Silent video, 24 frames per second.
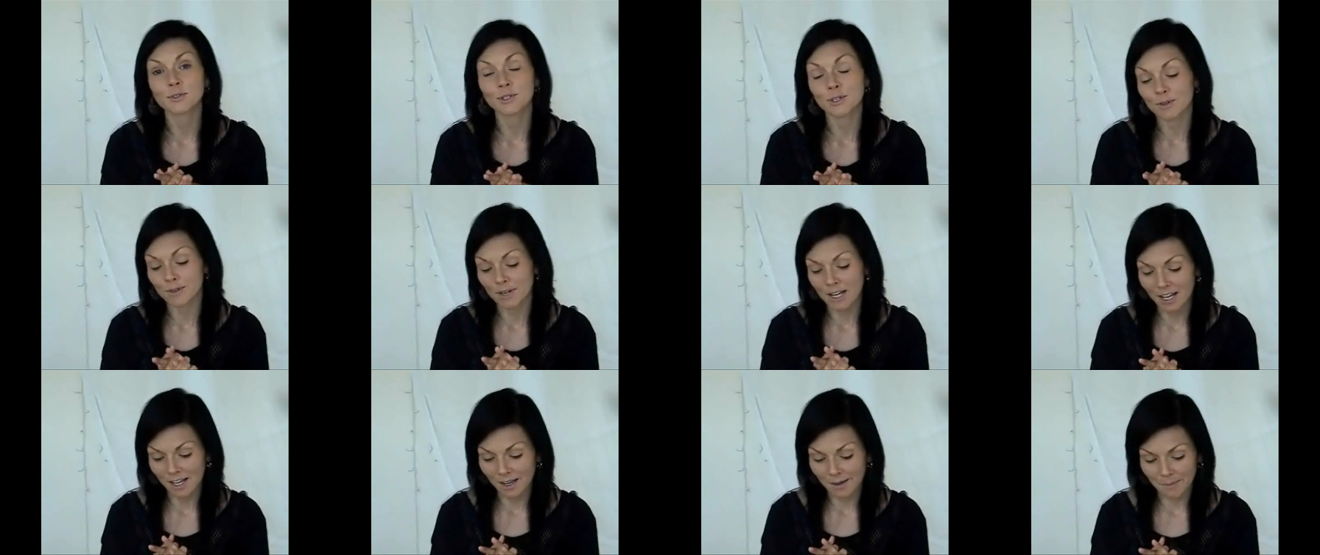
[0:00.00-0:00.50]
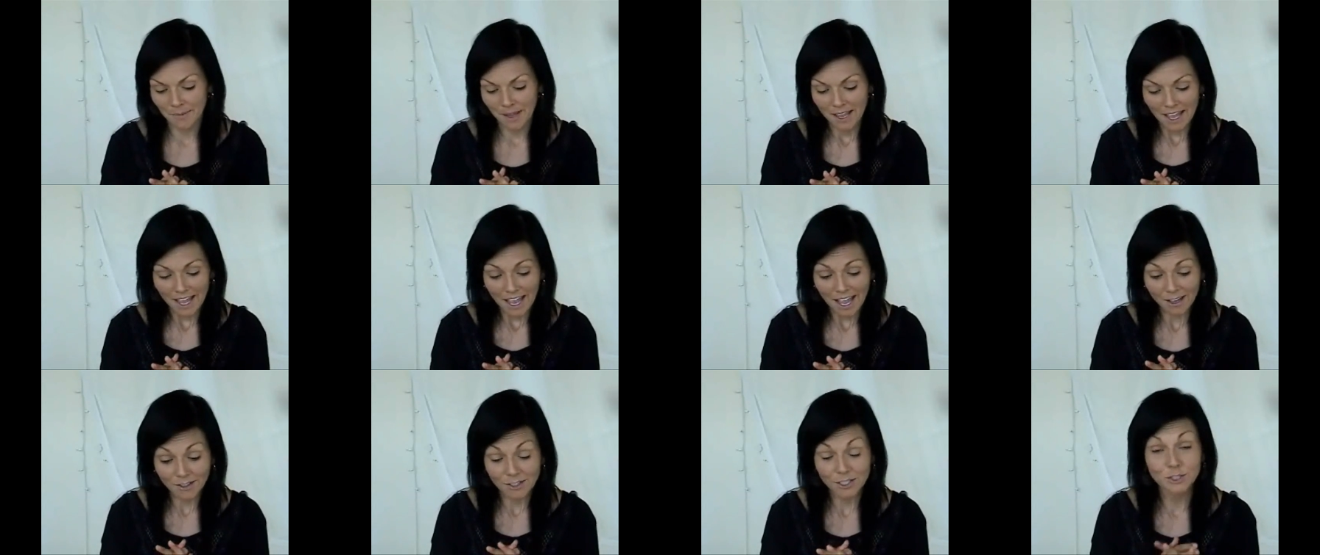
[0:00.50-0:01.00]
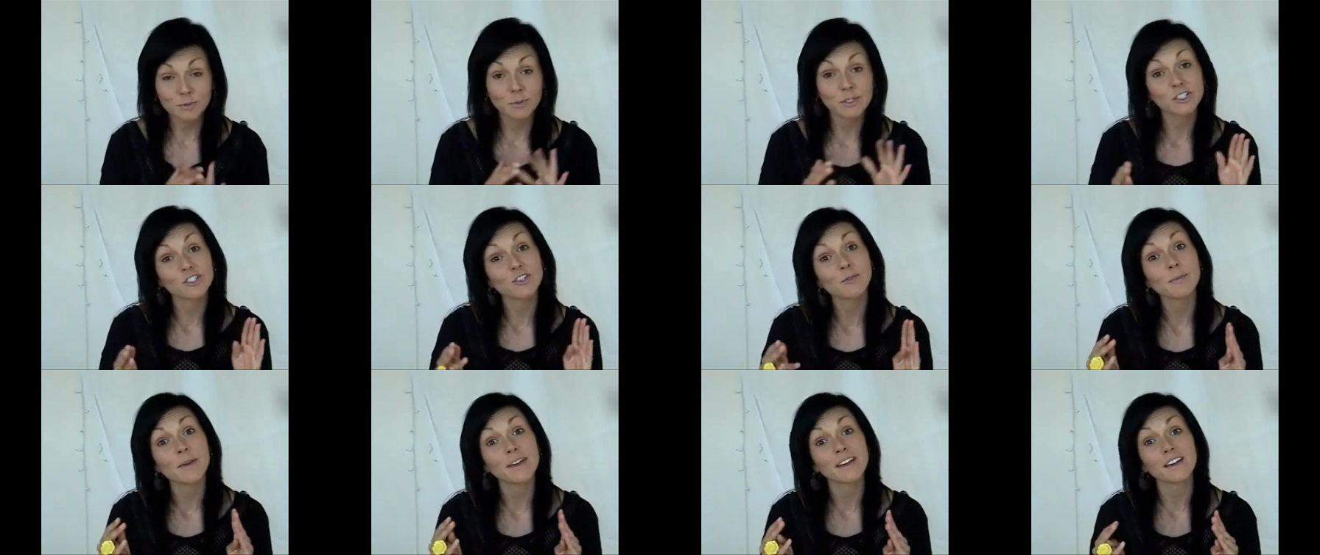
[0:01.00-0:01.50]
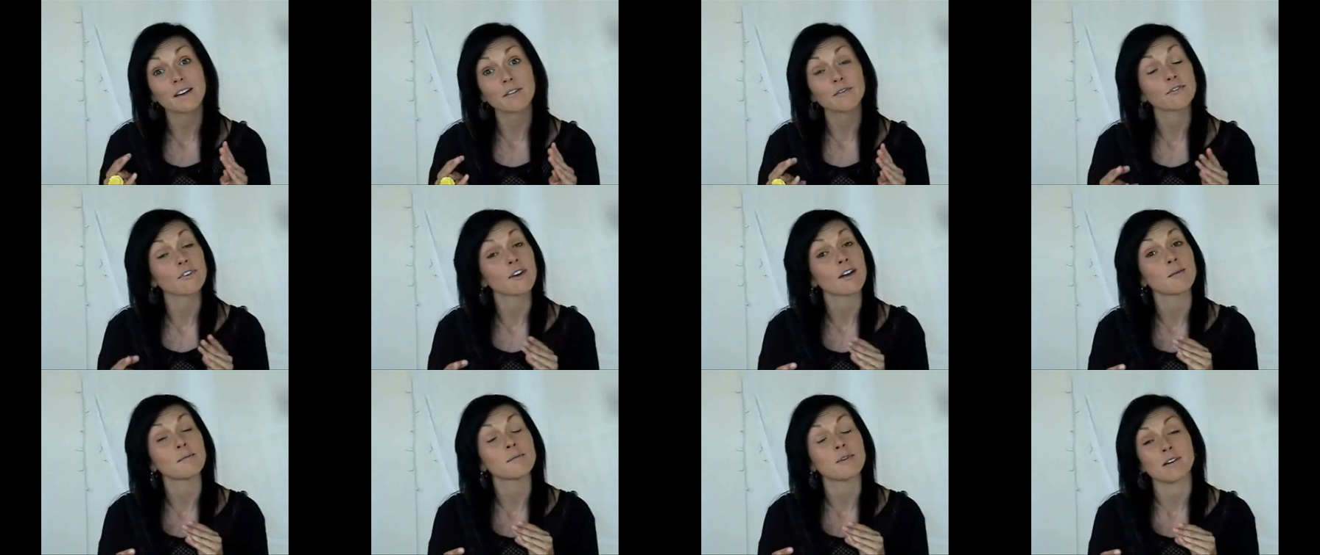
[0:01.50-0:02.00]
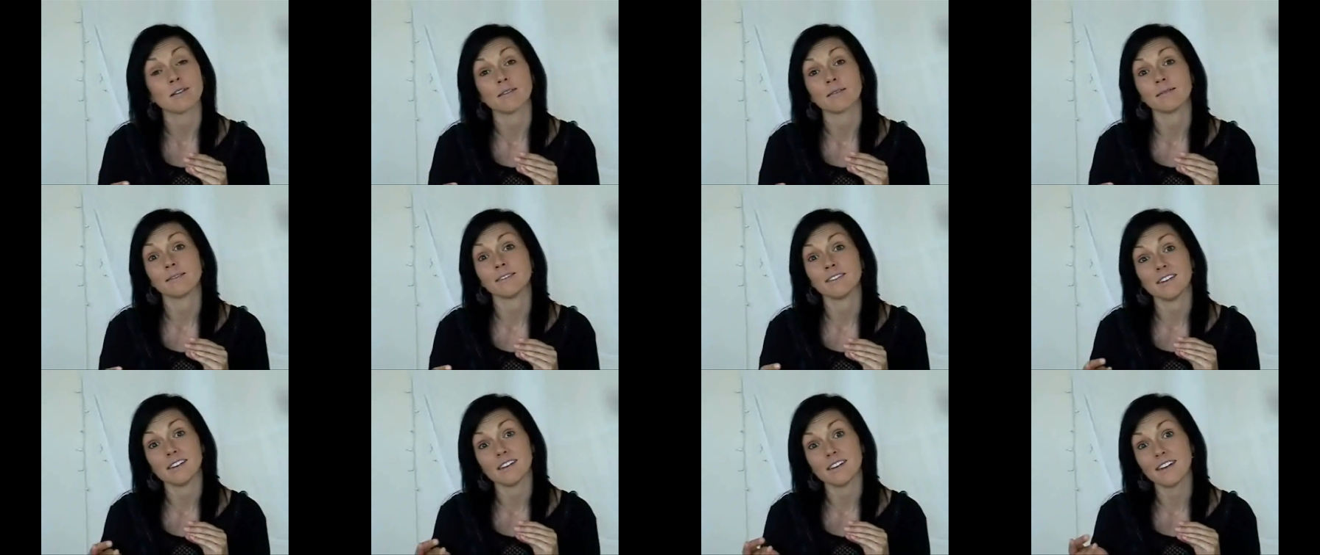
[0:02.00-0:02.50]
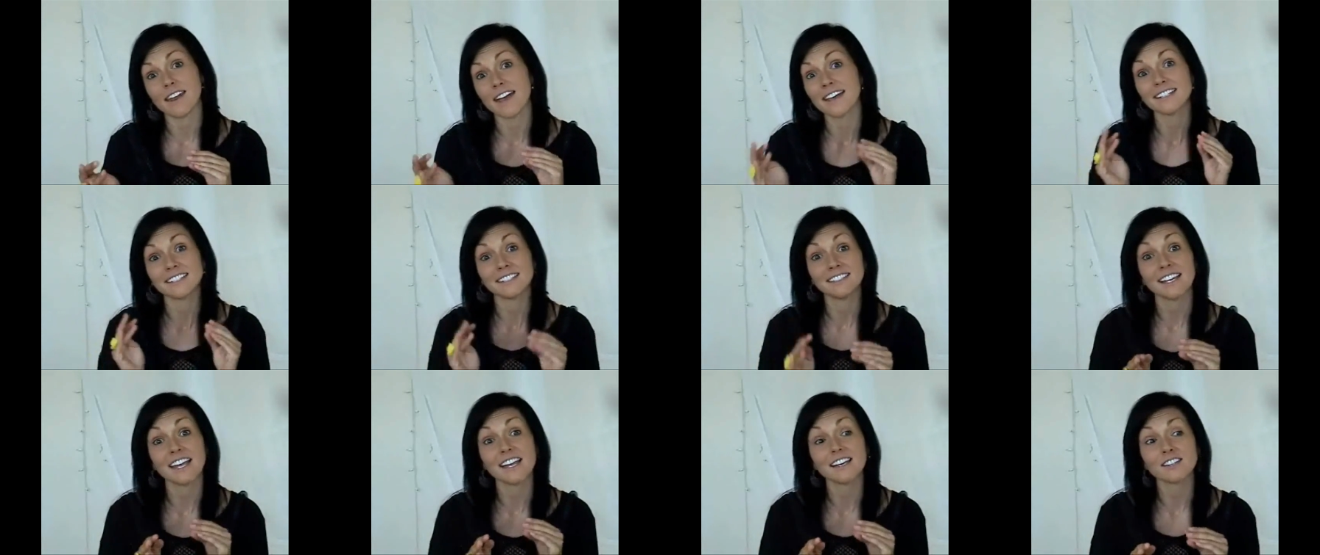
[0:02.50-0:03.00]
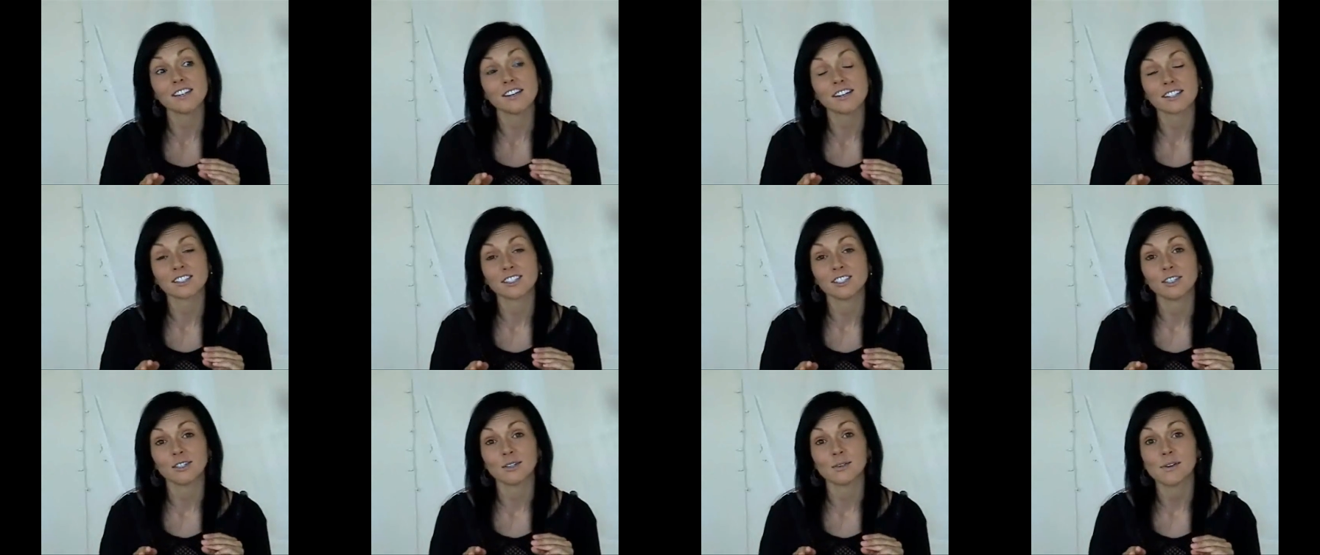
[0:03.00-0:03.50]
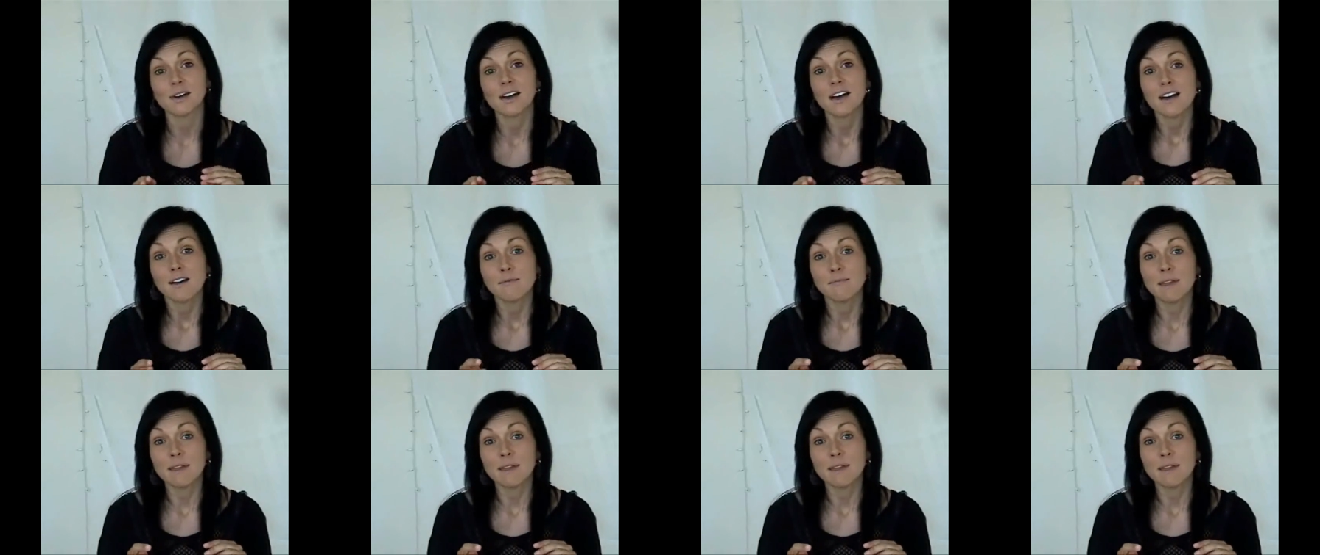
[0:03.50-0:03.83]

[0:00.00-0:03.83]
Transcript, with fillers: through um, how to switch your makeup from a nice day look to